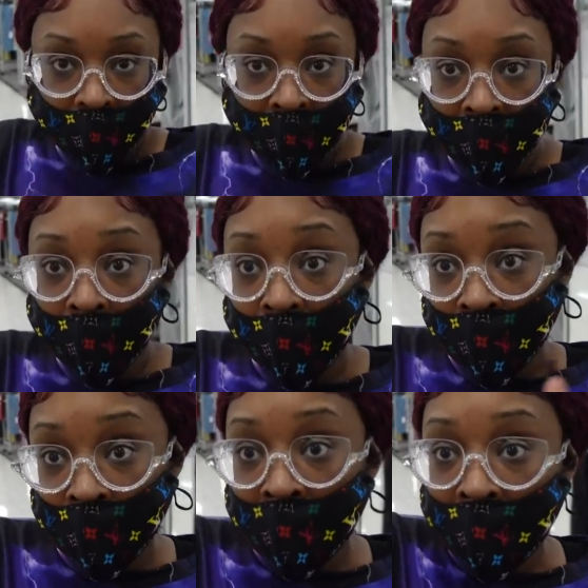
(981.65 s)
Camera
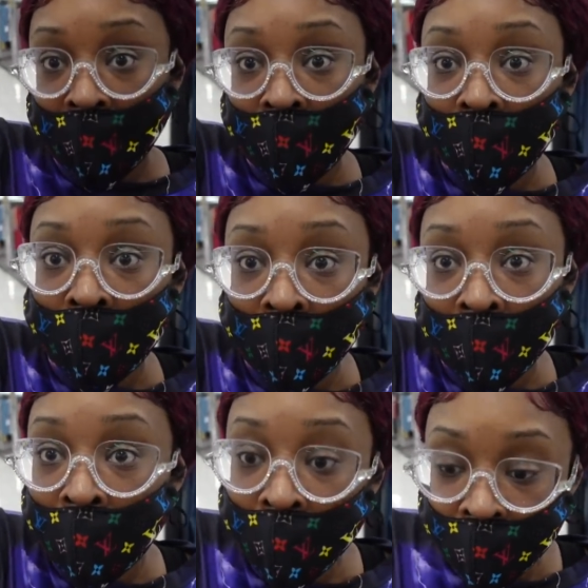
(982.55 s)
gonna die.
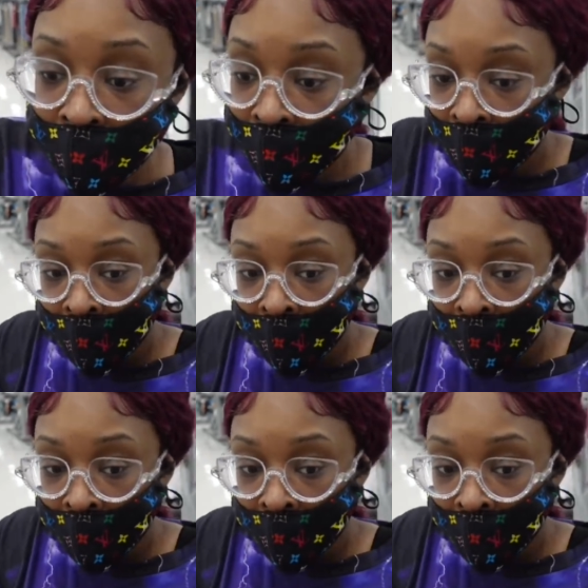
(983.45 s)
Yes.